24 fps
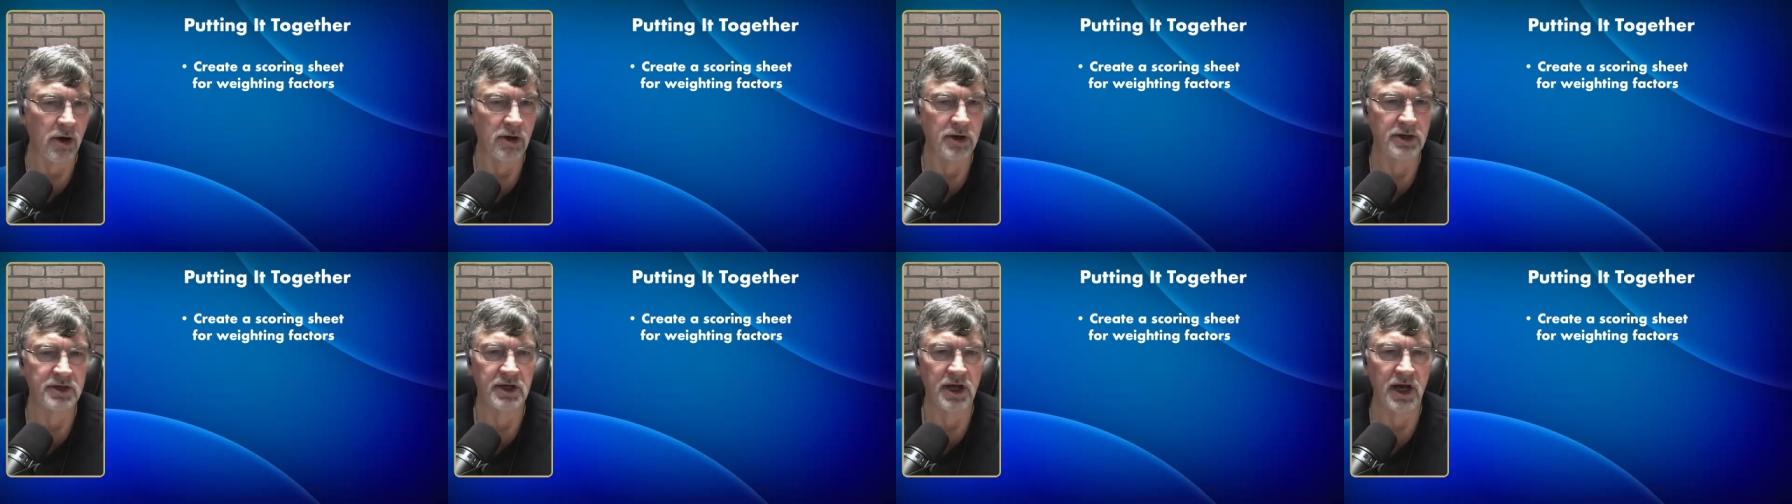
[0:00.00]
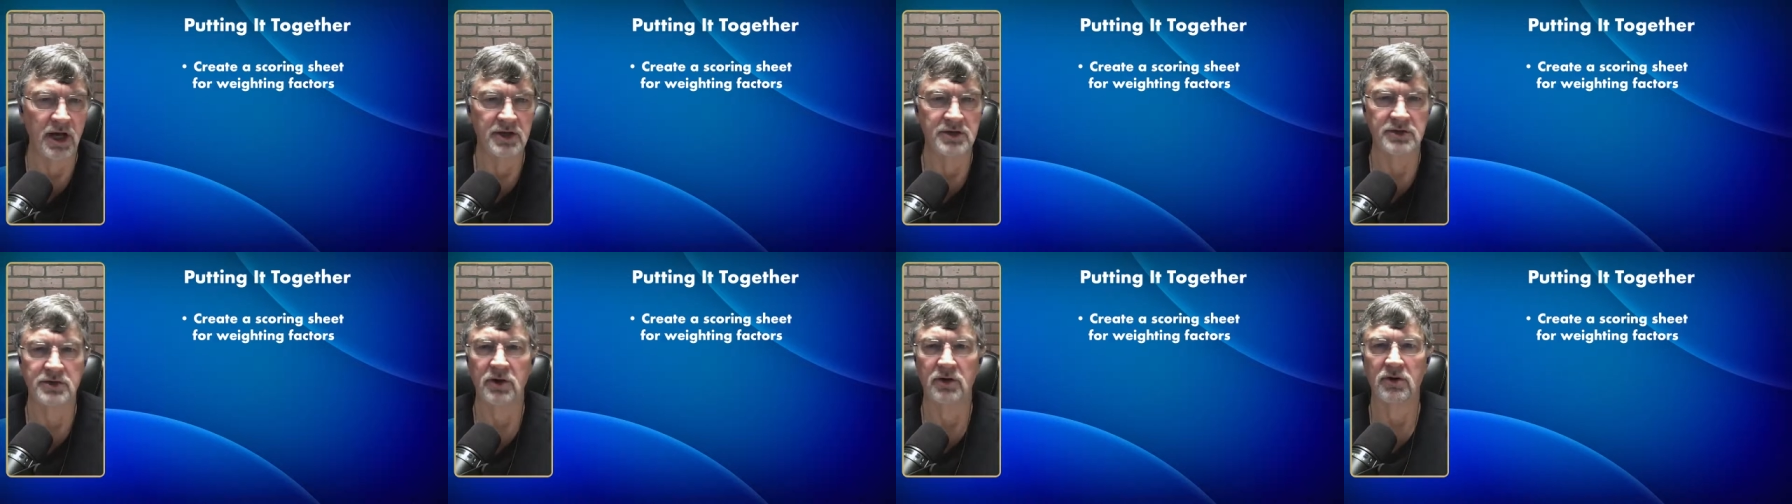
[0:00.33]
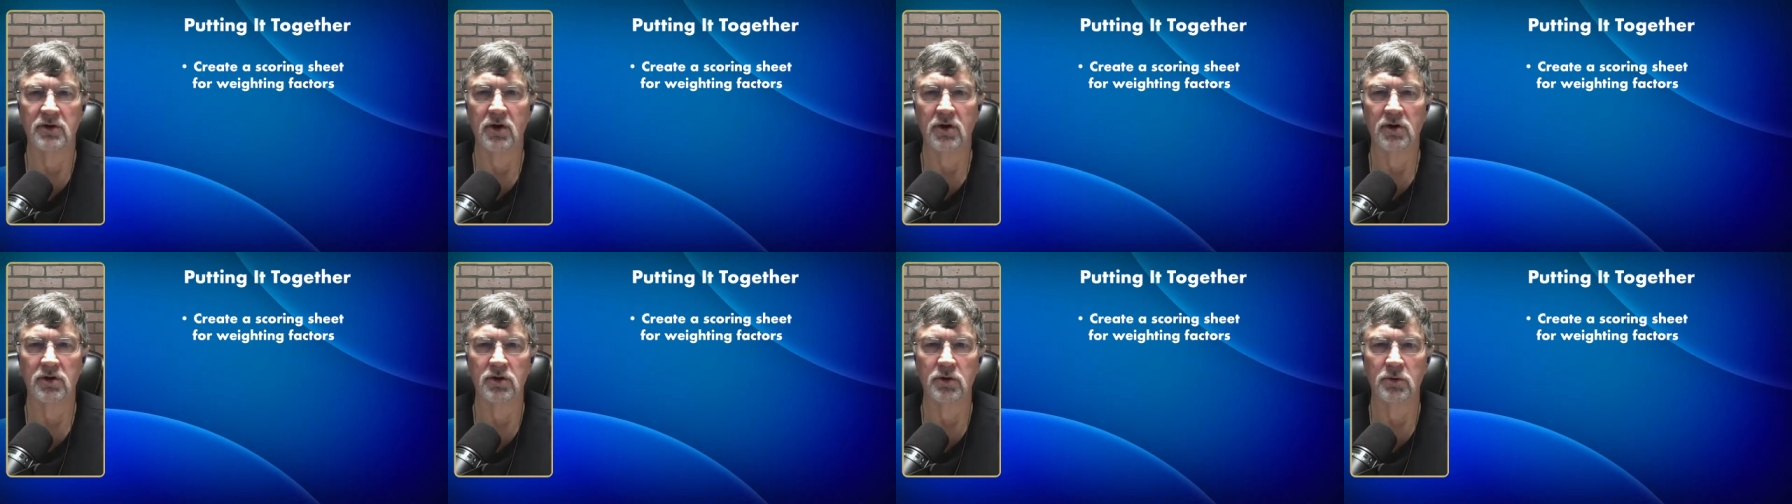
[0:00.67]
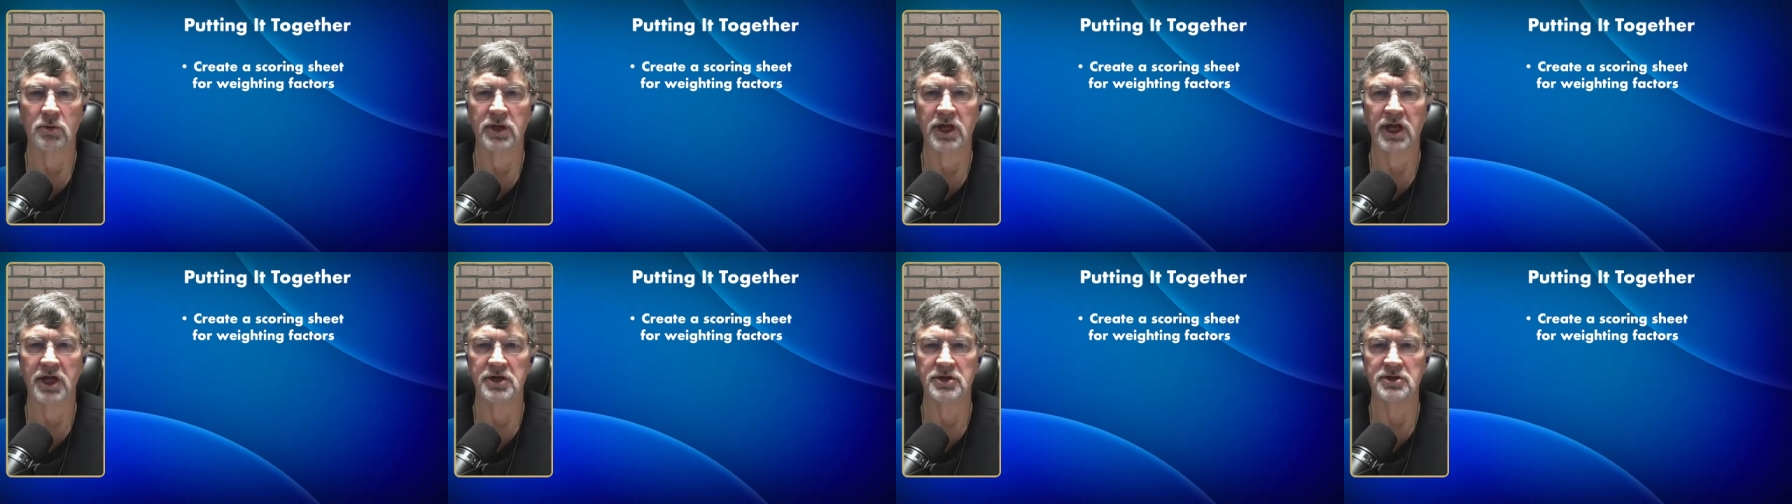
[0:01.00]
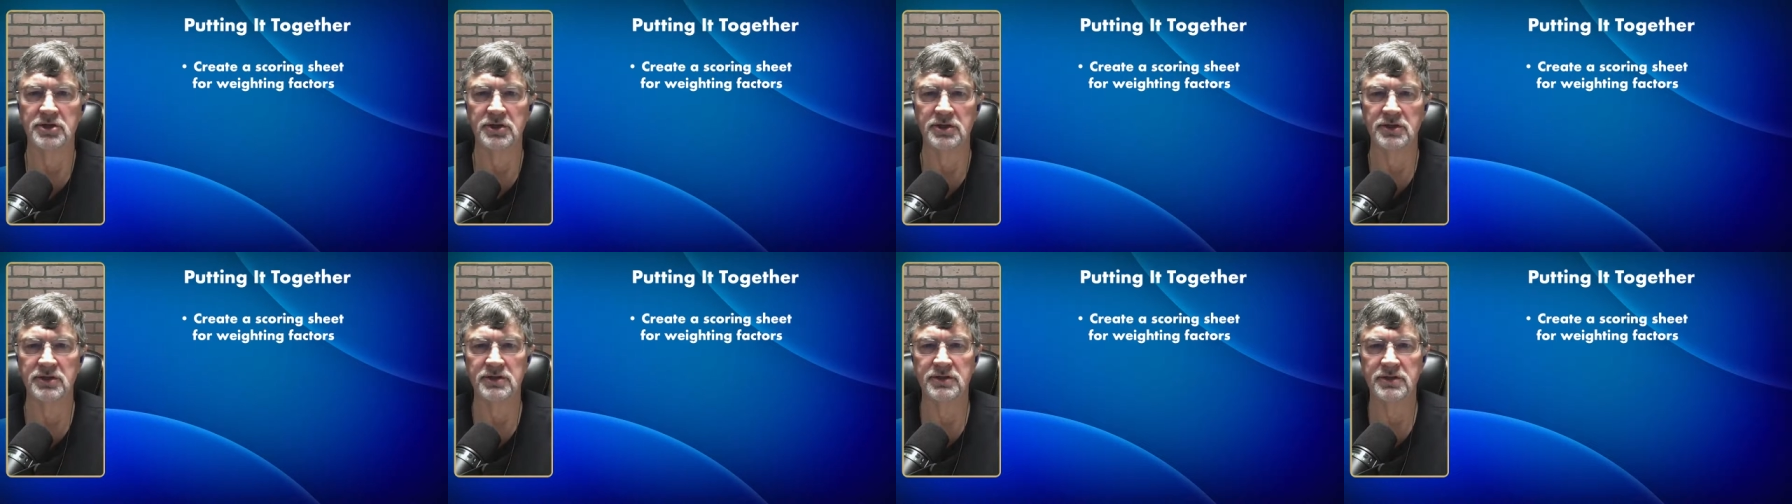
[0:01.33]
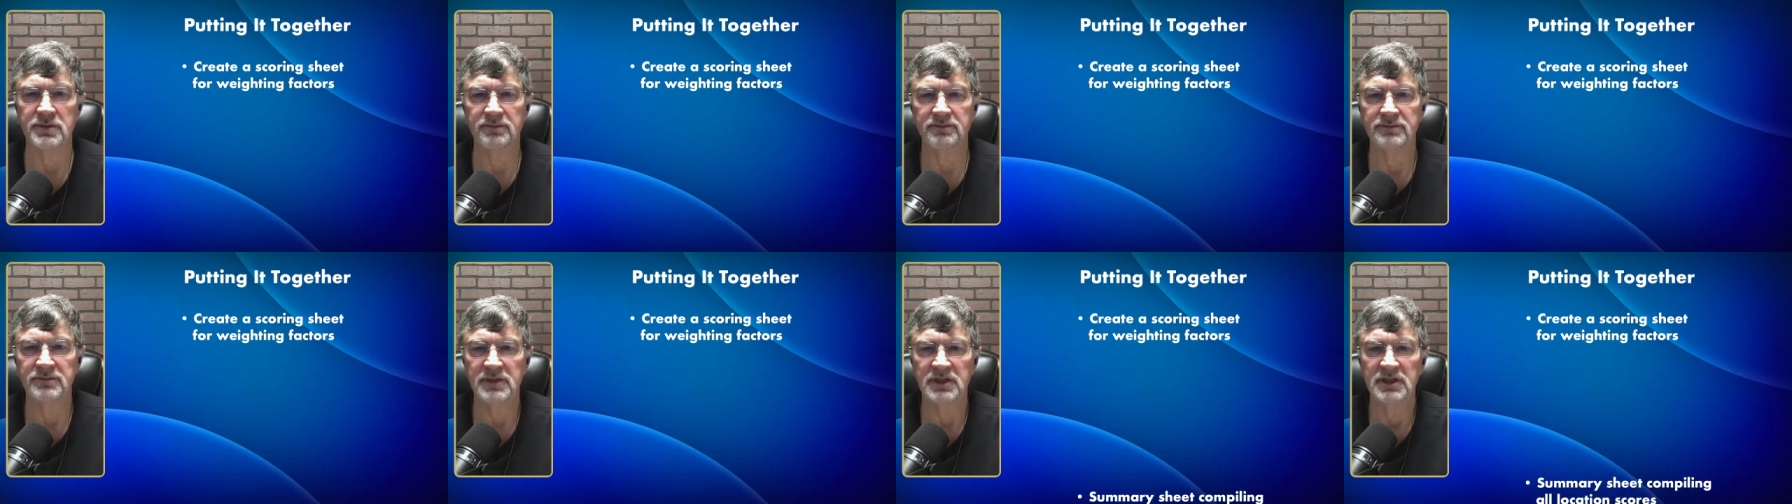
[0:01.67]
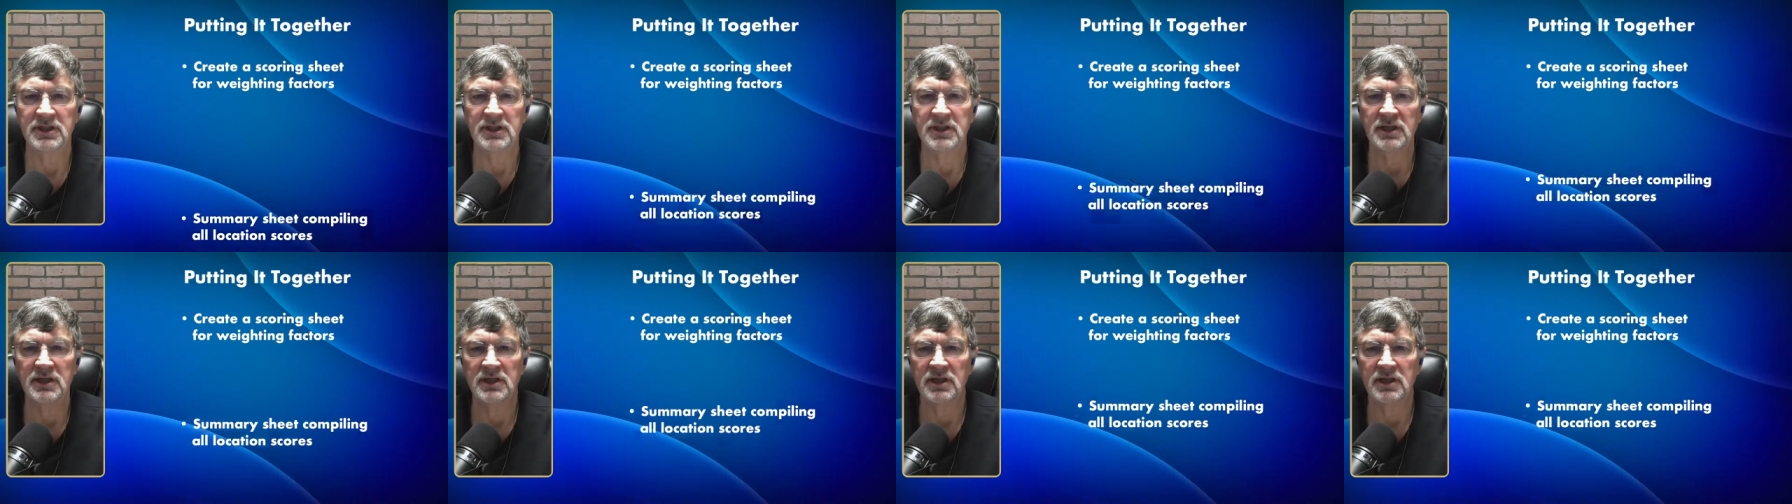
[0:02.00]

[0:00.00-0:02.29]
prioritize our locations.